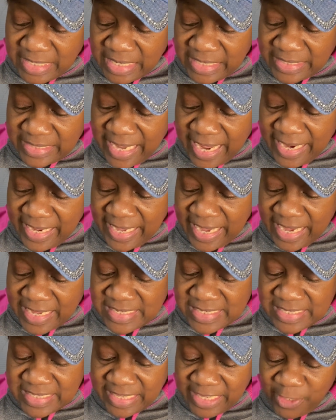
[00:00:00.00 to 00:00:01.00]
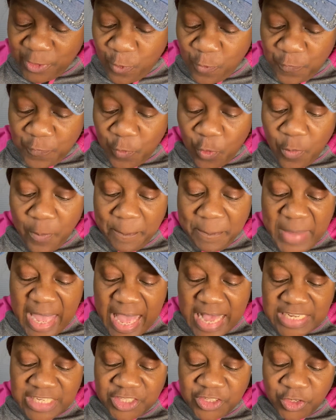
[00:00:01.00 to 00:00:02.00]
like a skillful
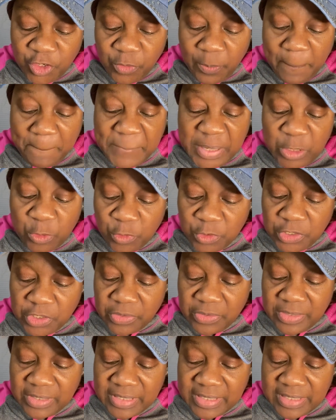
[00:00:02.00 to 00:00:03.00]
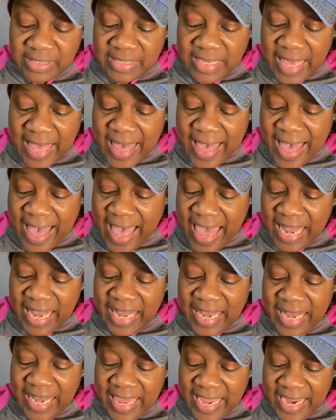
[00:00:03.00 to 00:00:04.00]
master builder, I
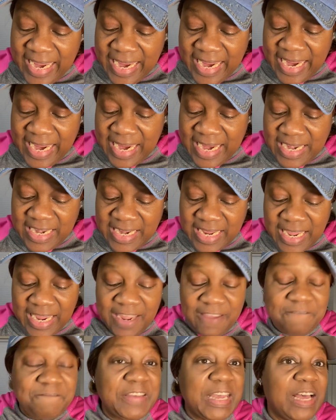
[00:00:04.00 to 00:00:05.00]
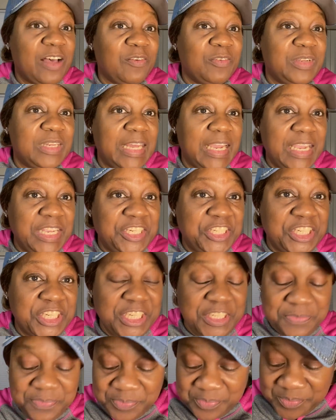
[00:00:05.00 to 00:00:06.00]
laid a
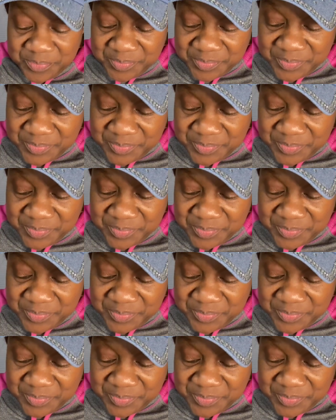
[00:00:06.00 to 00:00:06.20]
foundation,